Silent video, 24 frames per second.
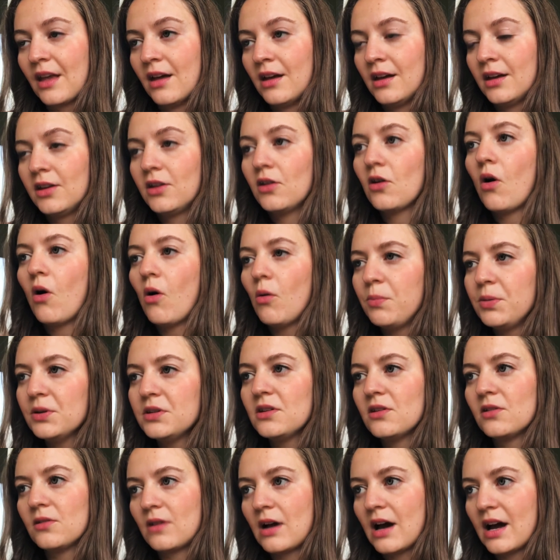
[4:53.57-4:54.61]
You open
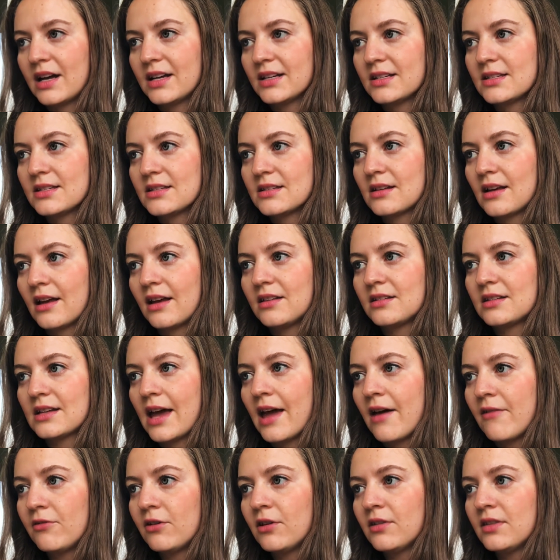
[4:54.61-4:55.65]
your eyes and
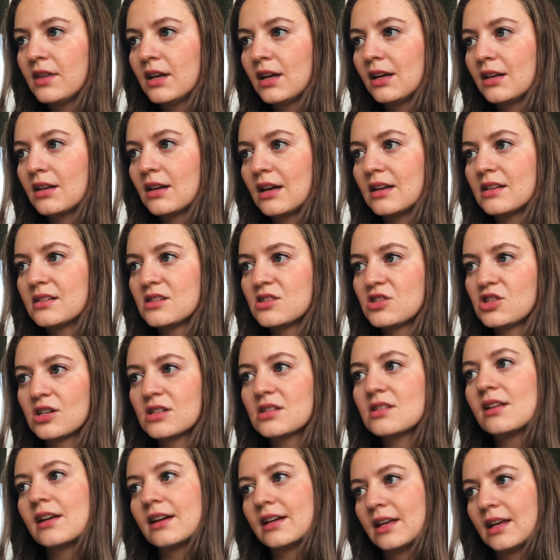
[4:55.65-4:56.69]
everything is
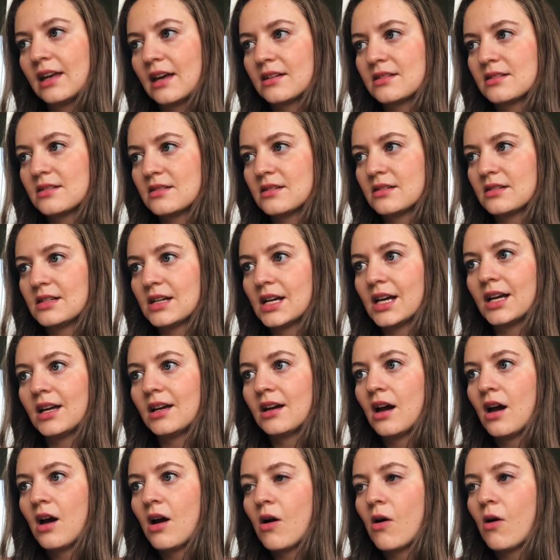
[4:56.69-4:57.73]
just like yesterday,
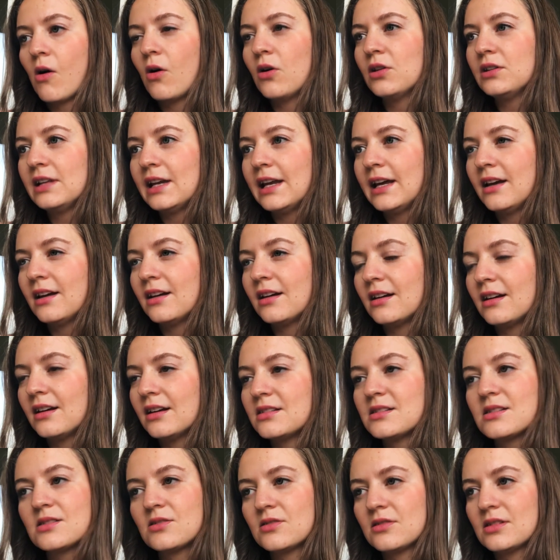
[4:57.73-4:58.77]
only
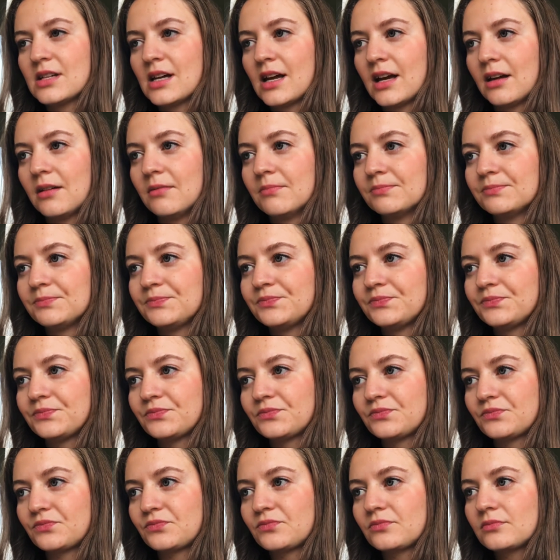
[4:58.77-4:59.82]
it's today.
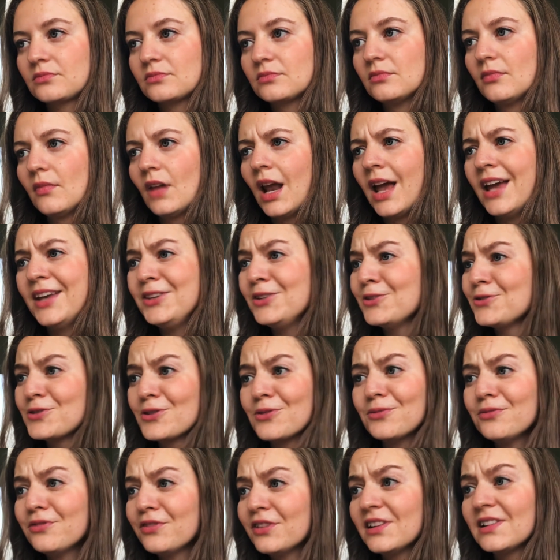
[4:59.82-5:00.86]
and you
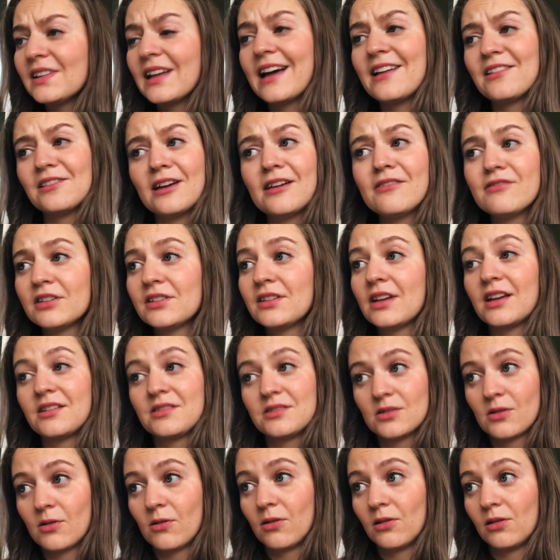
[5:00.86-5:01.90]
don't feel 11
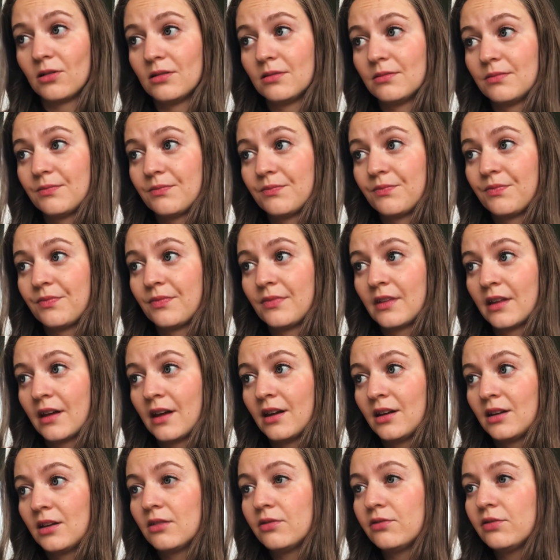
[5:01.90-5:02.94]
at all.
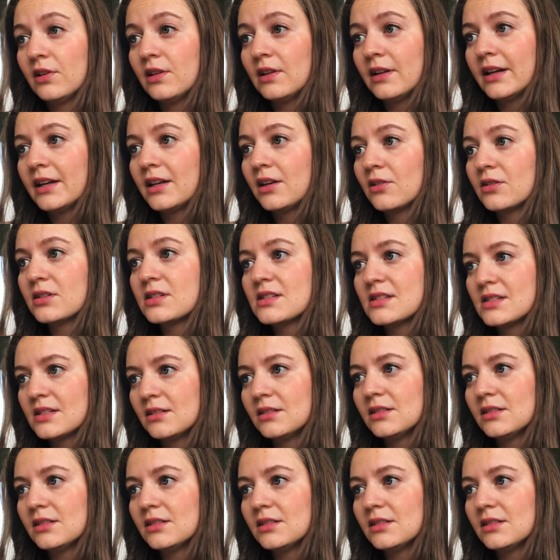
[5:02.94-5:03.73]
You feel like you're still